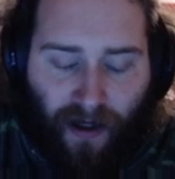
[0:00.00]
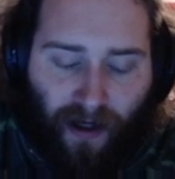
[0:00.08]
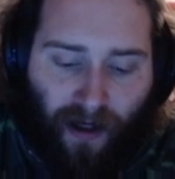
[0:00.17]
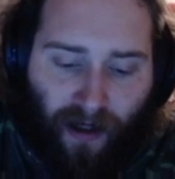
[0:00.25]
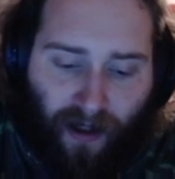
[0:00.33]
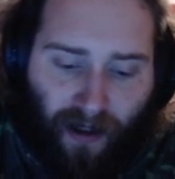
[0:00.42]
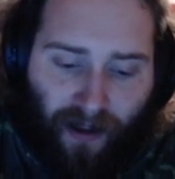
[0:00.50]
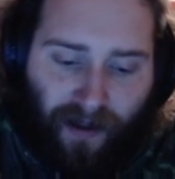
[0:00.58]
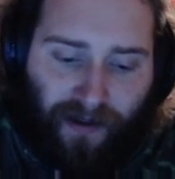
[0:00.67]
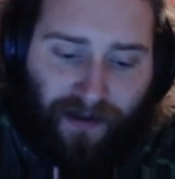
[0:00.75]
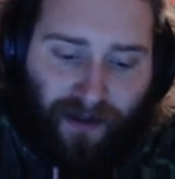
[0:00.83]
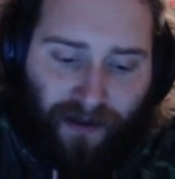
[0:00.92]

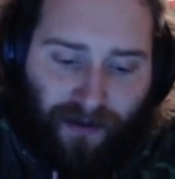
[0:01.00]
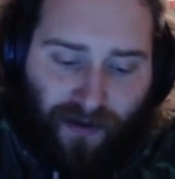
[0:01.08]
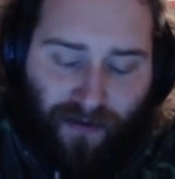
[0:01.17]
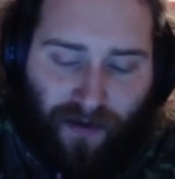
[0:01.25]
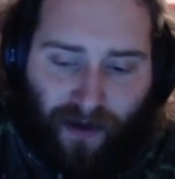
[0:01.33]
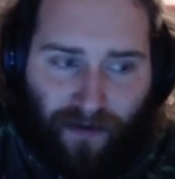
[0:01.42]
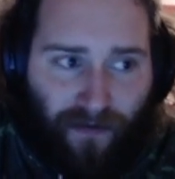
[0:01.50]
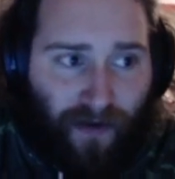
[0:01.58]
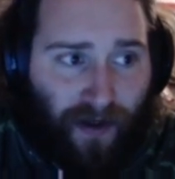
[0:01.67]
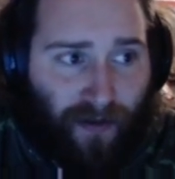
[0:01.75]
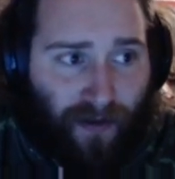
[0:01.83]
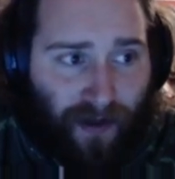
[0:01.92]
It's a very
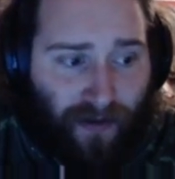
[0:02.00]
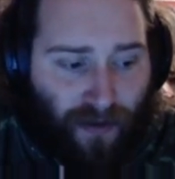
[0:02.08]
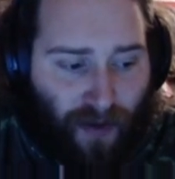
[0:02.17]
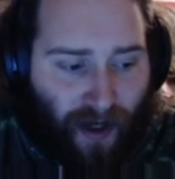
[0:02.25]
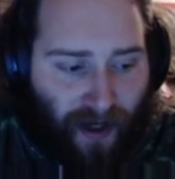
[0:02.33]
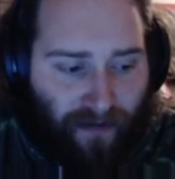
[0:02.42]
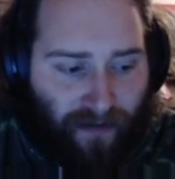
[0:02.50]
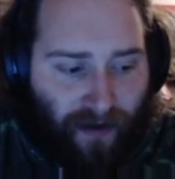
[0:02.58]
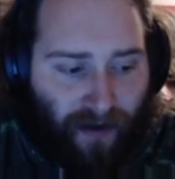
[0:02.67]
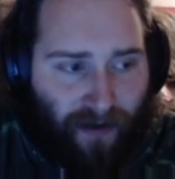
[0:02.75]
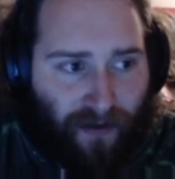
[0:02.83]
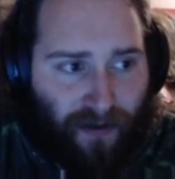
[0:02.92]
funny one if you have
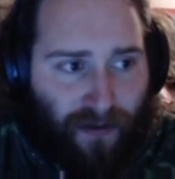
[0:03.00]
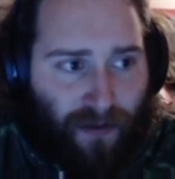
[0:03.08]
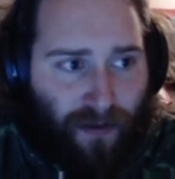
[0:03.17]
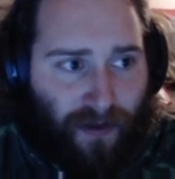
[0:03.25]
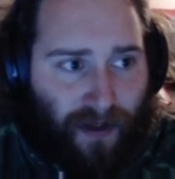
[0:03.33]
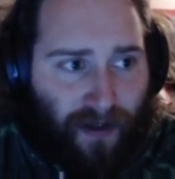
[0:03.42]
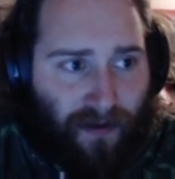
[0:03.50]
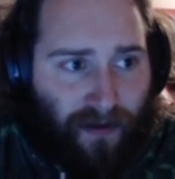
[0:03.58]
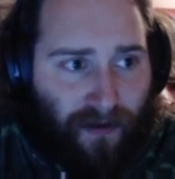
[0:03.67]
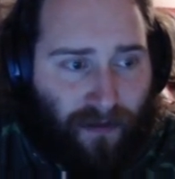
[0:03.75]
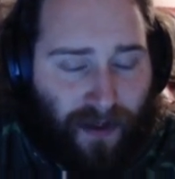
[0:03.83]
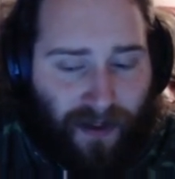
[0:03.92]
the cooldown
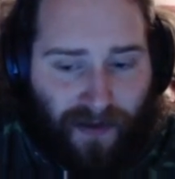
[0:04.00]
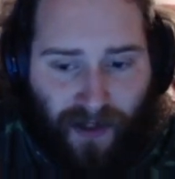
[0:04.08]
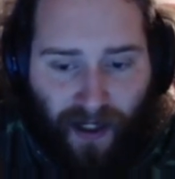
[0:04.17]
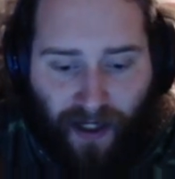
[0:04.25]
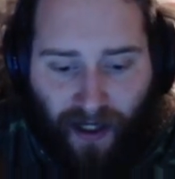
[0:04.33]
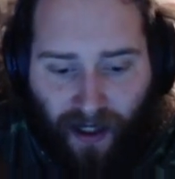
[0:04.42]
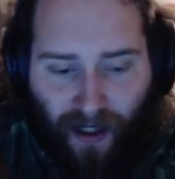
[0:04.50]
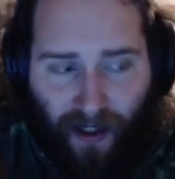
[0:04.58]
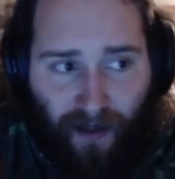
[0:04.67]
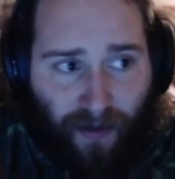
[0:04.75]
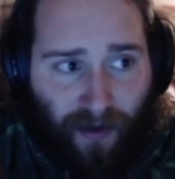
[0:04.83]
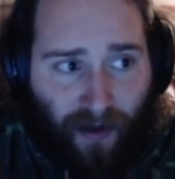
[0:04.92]
reset
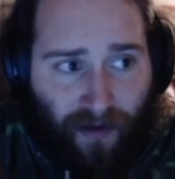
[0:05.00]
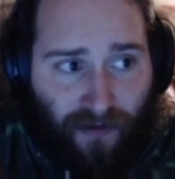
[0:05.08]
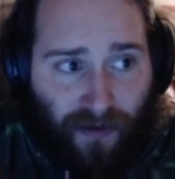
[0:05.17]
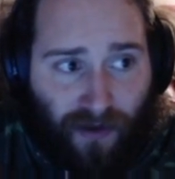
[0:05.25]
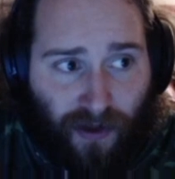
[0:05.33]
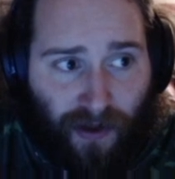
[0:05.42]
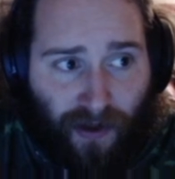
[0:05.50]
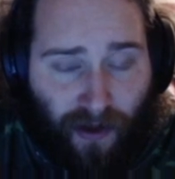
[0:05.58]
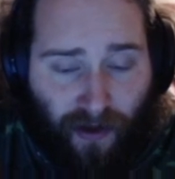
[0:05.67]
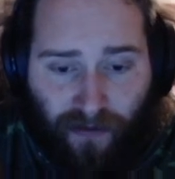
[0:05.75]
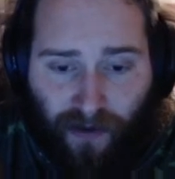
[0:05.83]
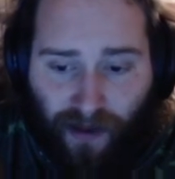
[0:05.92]
on, but I'll turn it
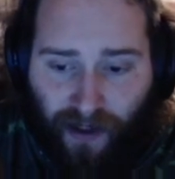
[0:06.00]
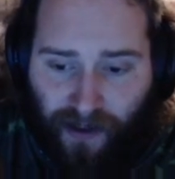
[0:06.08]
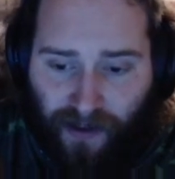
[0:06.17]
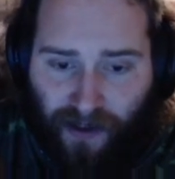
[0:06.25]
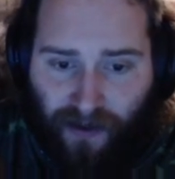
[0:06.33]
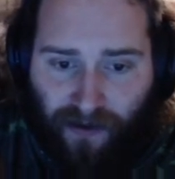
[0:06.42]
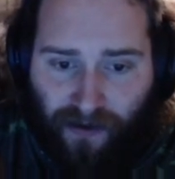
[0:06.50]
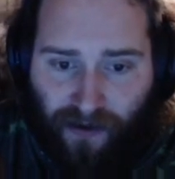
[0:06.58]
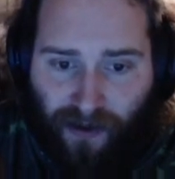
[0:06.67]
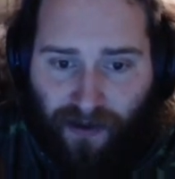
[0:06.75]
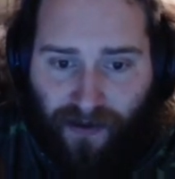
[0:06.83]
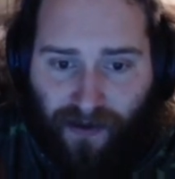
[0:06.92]
off for you guys here just
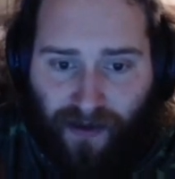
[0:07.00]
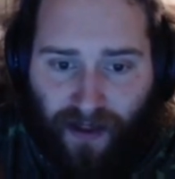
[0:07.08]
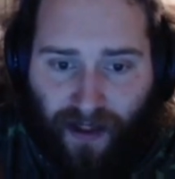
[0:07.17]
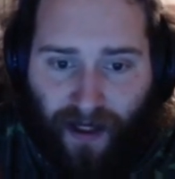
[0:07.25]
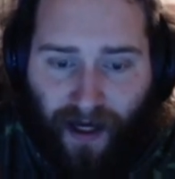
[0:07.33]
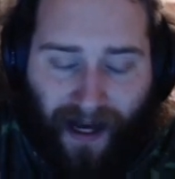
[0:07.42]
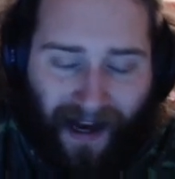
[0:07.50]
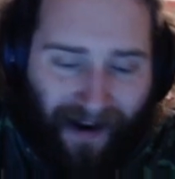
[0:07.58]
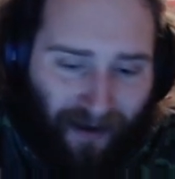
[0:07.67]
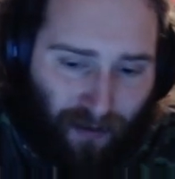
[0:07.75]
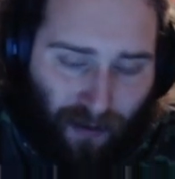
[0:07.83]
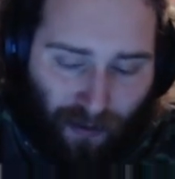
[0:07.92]
so you can see
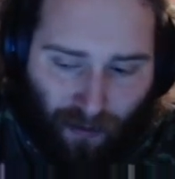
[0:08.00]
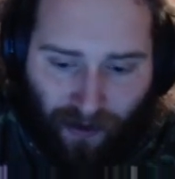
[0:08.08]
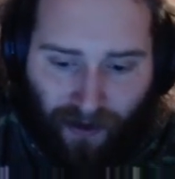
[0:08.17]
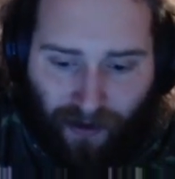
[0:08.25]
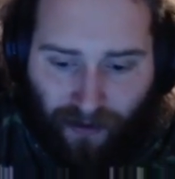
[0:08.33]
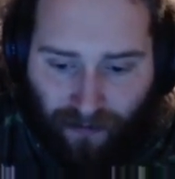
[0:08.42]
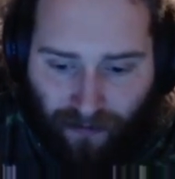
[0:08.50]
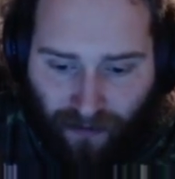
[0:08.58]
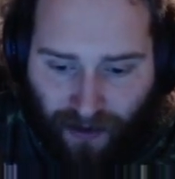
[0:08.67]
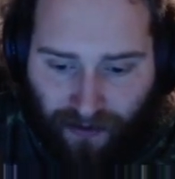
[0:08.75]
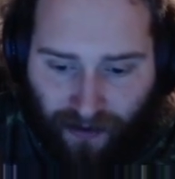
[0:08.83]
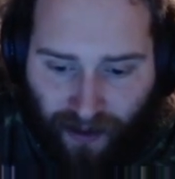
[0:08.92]
how it will work in a
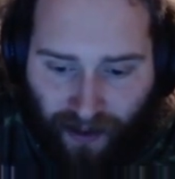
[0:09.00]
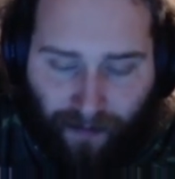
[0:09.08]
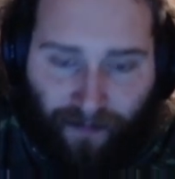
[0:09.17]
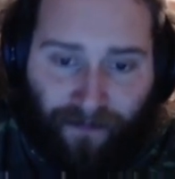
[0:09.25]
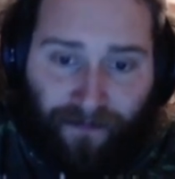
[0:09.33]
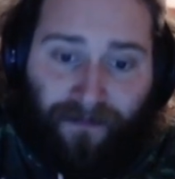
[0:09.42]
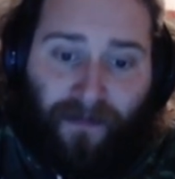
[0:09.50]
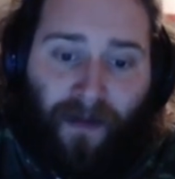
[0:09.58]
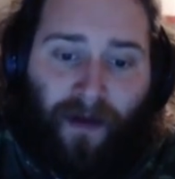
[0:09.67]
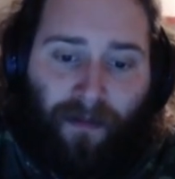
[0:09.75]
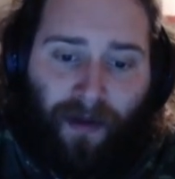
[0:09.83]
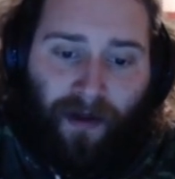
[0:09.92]
real game.
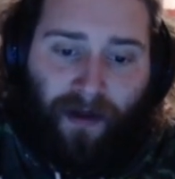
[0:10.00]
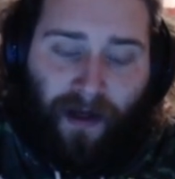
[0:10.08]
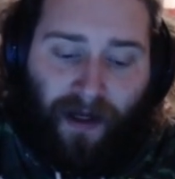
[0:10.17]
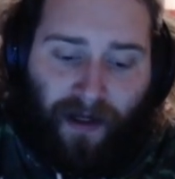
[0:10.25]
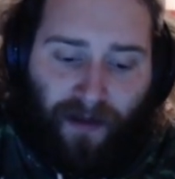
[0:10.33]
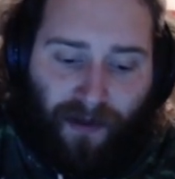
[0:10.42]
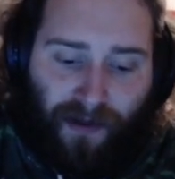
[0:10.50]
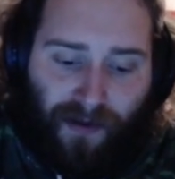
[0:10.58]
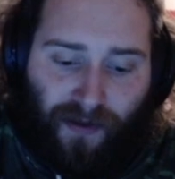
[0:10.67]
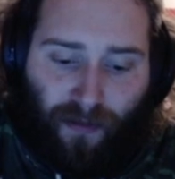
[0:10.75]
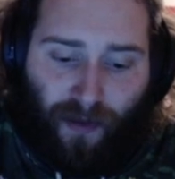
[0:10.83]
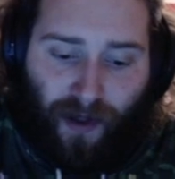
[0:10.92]
But
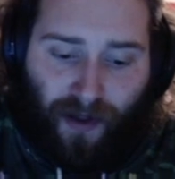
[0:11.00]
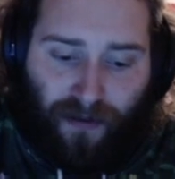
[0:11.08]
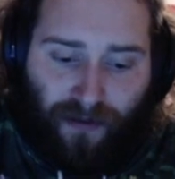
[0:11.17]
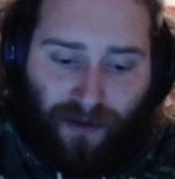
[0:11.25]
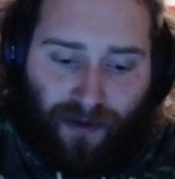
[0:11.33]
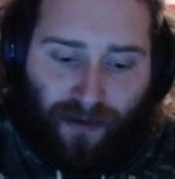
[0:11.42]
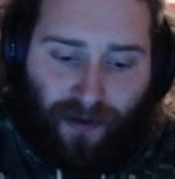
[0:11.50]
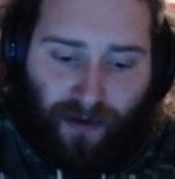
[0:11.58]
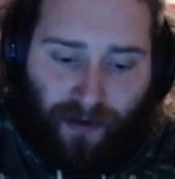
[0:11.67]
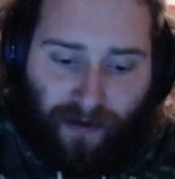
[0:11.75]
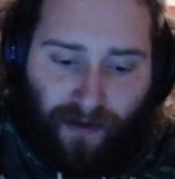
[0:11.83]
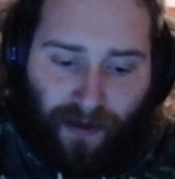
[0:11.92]
anyways, when you do
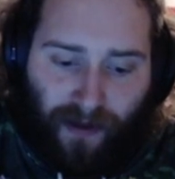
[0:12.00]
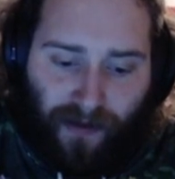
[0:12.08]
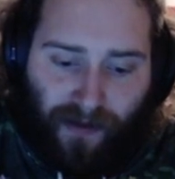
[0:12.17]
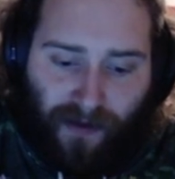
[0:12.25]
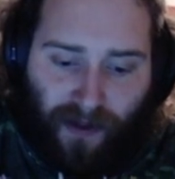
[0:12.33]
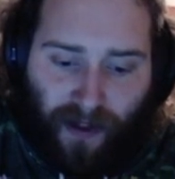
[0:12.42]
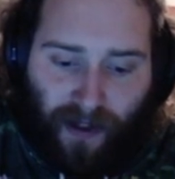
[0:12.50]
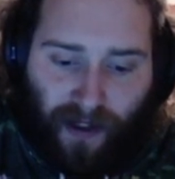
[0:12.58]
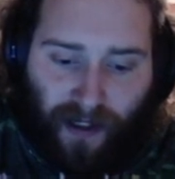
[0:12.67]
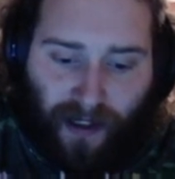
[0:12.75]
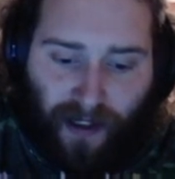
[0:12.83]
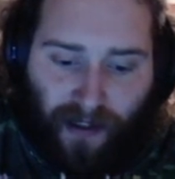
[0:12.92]
this,
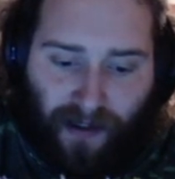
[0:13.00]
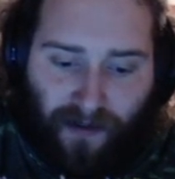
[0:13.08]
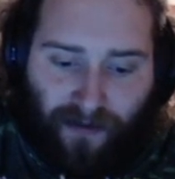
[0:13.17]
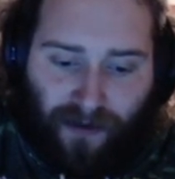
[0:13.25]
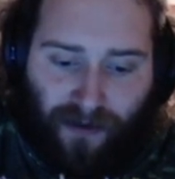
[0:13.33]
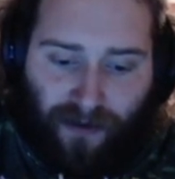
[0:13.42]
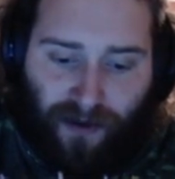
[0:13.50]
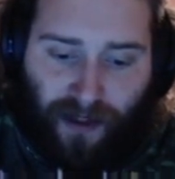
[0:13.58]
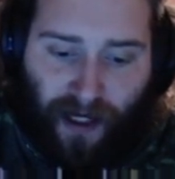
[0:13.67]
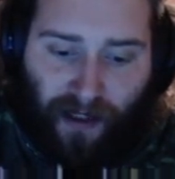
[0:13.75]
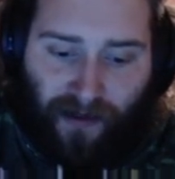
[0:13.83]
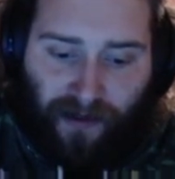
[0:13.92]
it gives you
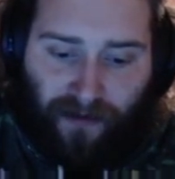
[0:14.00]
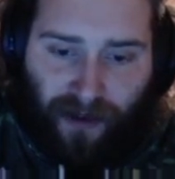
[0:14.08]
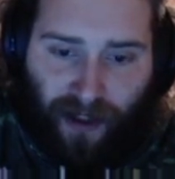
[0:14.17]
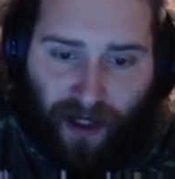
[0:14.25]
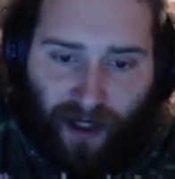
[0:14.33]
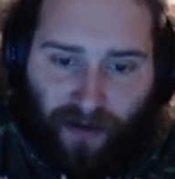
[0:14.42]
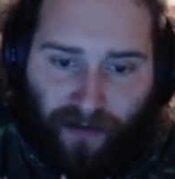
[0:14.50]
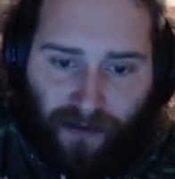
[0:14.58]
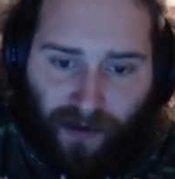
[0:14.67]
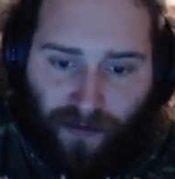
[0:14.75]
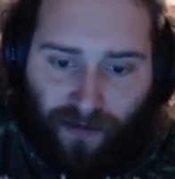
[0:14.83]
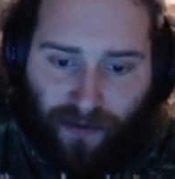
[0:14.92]
stacks of chakram.
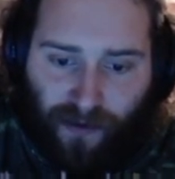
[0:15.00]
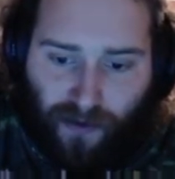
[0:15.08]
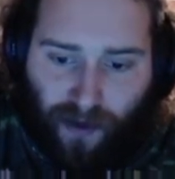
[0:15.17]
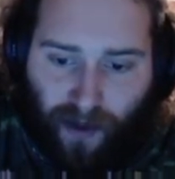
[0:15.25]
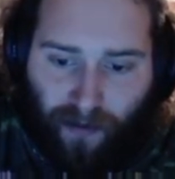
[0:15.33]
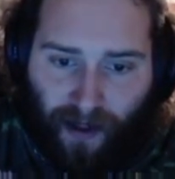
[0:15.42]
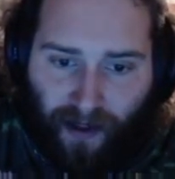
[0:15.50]
So if you swap back